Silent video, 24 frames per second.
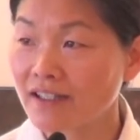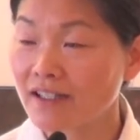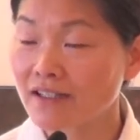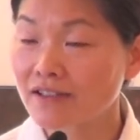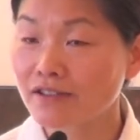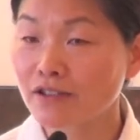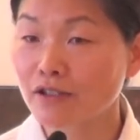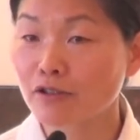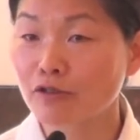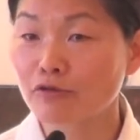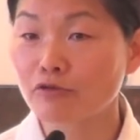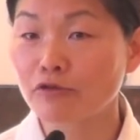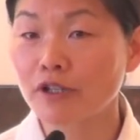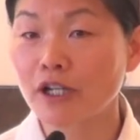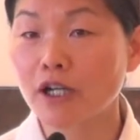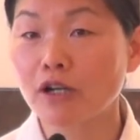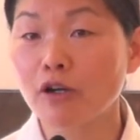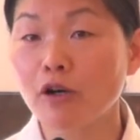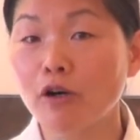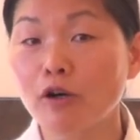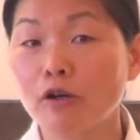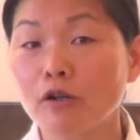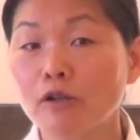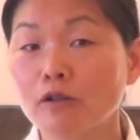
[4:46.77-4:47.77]
So we are
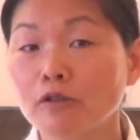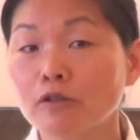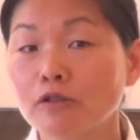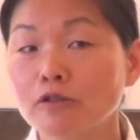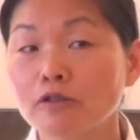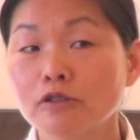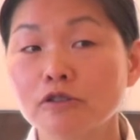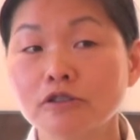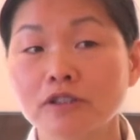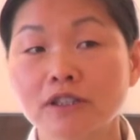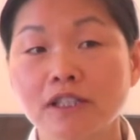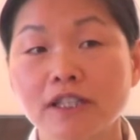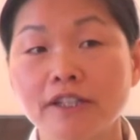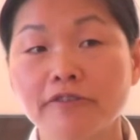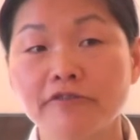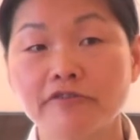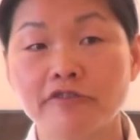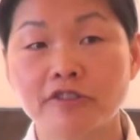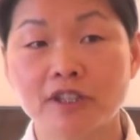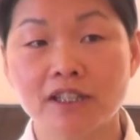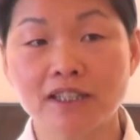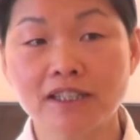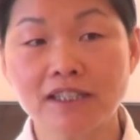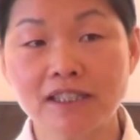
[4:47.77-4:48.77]
all look
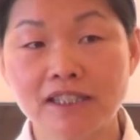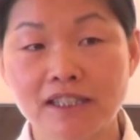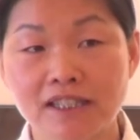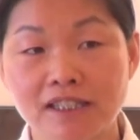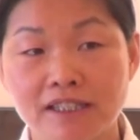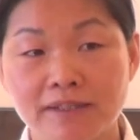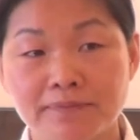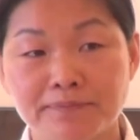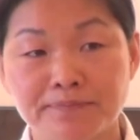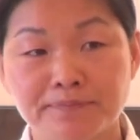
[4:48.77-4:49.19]
different,